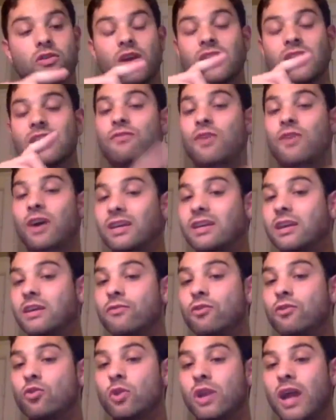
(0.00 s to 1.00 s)
like if I give
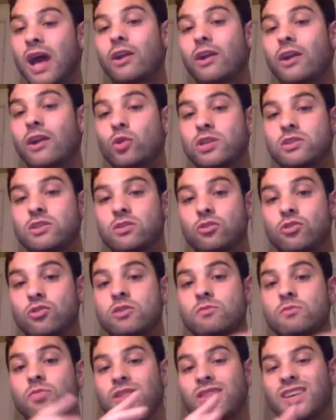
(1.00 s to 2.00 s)
you an adequate
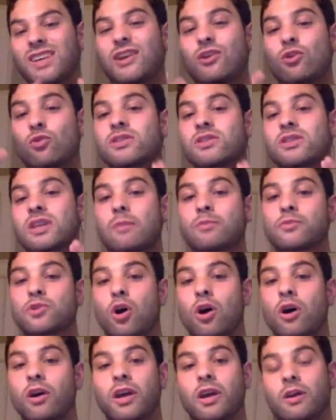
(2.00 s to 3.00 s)
solution, but then I don't stop
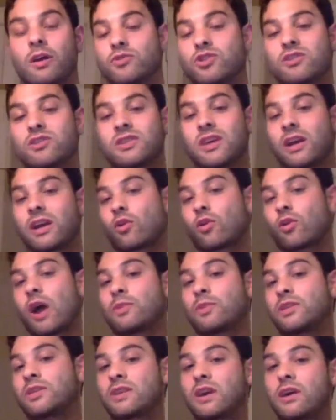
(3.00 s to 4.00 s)
talking, I'm just that
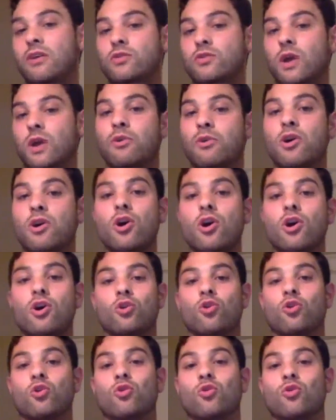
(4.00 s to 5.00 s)
crappy sales rep
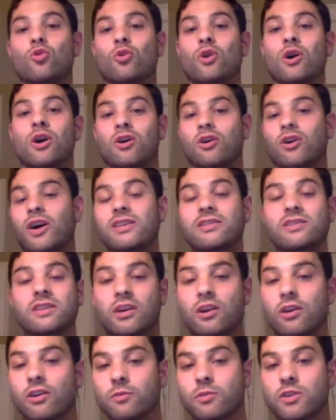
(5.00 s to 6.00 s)
who likes to
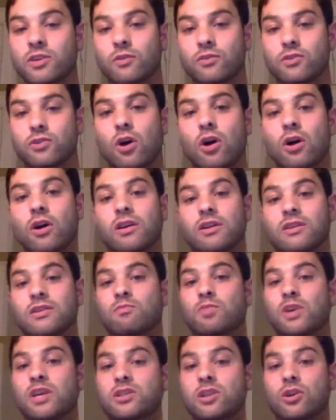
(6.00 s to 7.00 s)
hear themselves talk and is
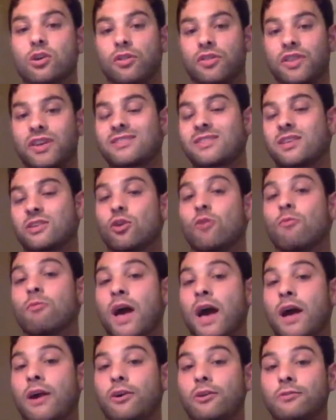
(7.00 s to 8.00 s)
pitching on things that don't
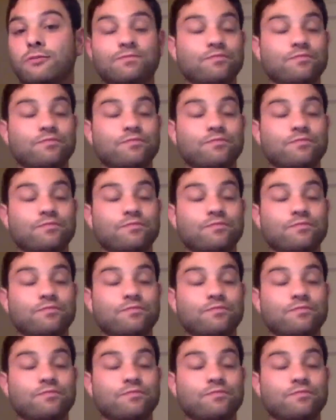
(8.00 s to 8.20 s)
matter.